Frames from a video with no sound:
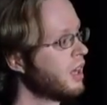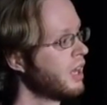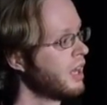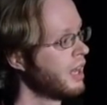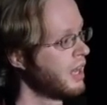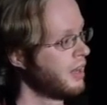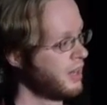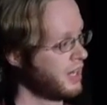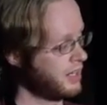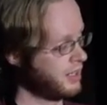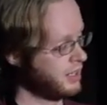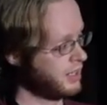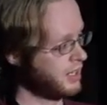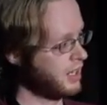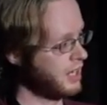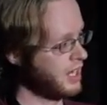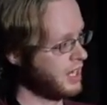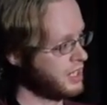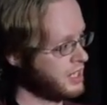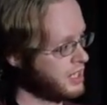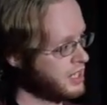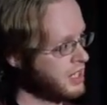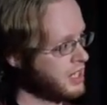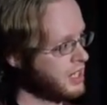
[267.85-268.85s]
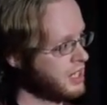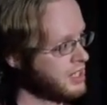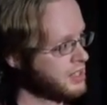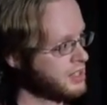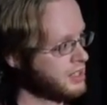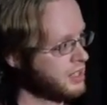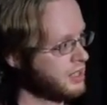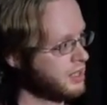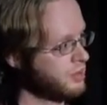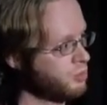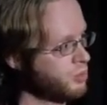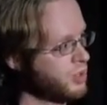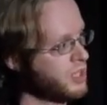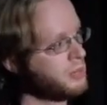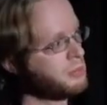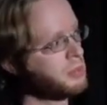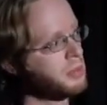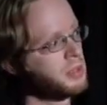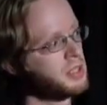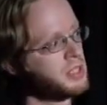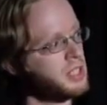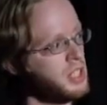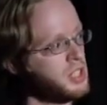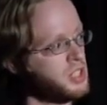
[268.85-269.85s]
Uh, and Aenea is a
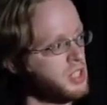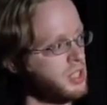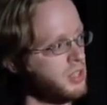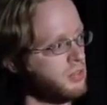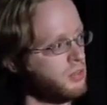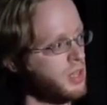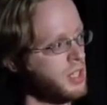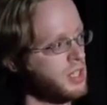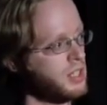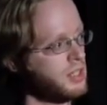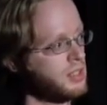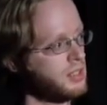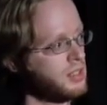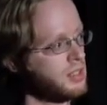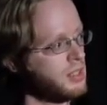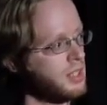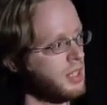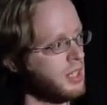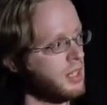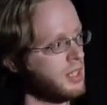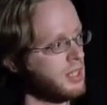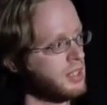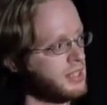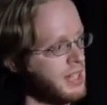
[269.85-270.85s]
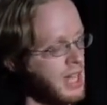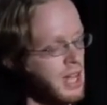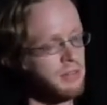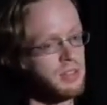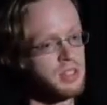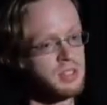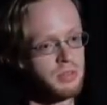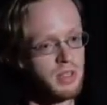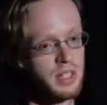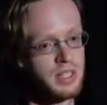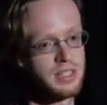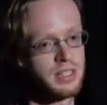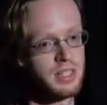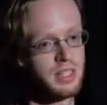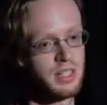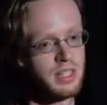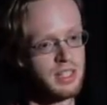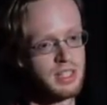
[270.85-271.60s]
re-implementation of what uh, Tavis Rudd did.